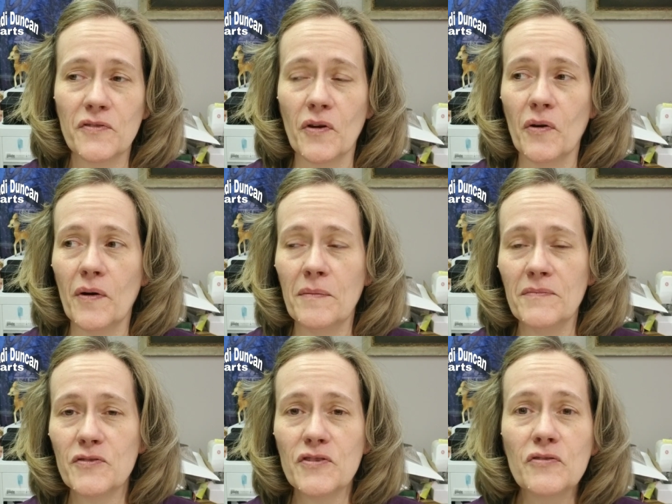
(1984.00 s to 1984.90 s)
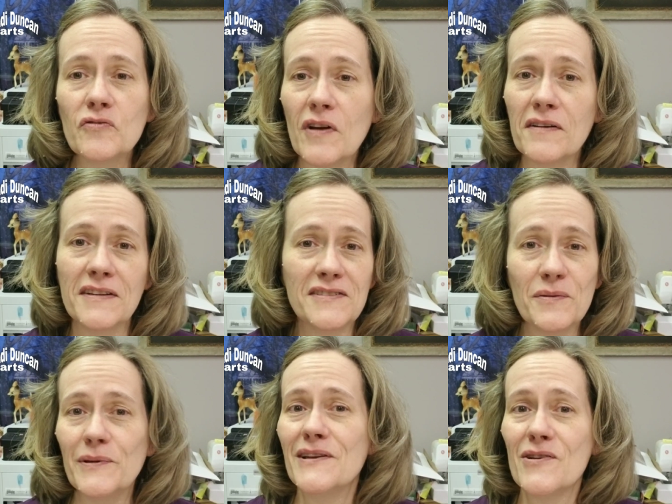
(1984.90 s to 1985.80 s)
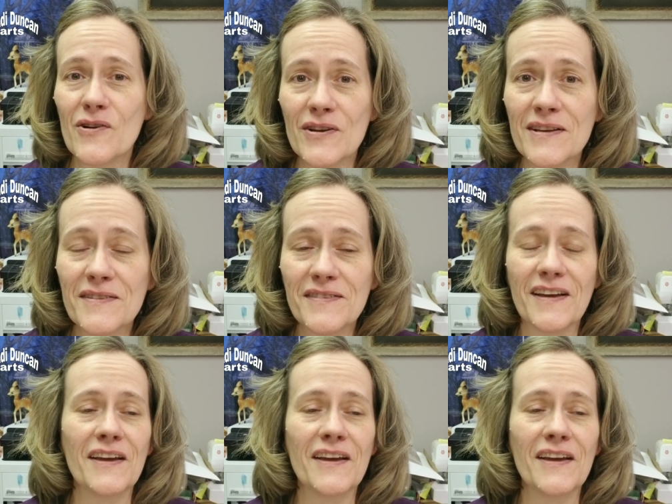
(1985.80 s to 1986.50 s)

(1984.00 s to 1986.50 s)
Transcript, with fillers: So I'm still struggling to be an artist.